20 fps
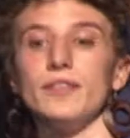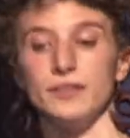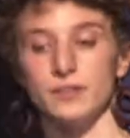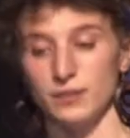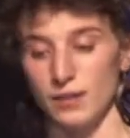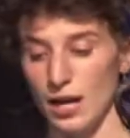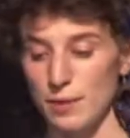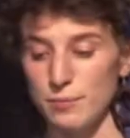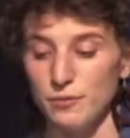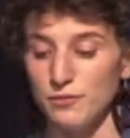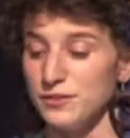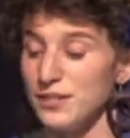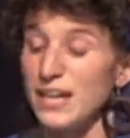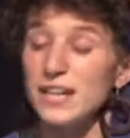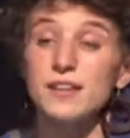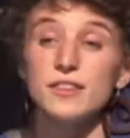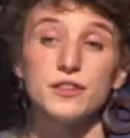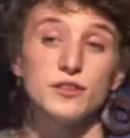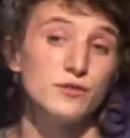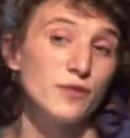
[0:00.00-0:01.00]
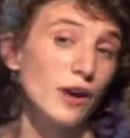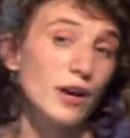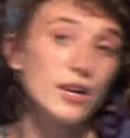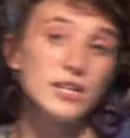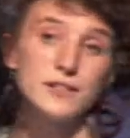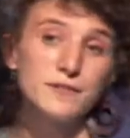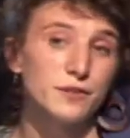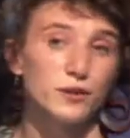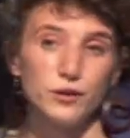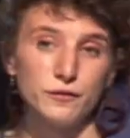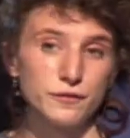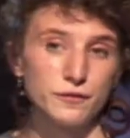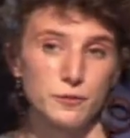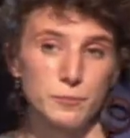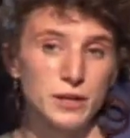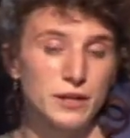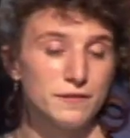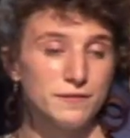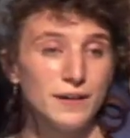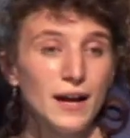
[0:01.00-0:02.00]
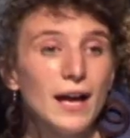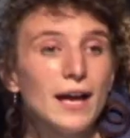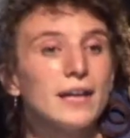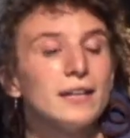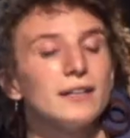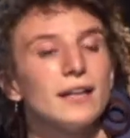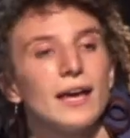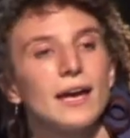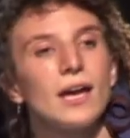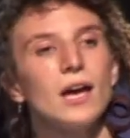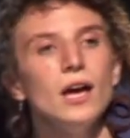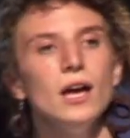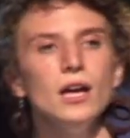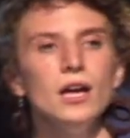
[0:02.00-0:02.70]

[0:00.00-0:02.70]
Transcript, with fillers: this type of data that's very difficult for me to find, like,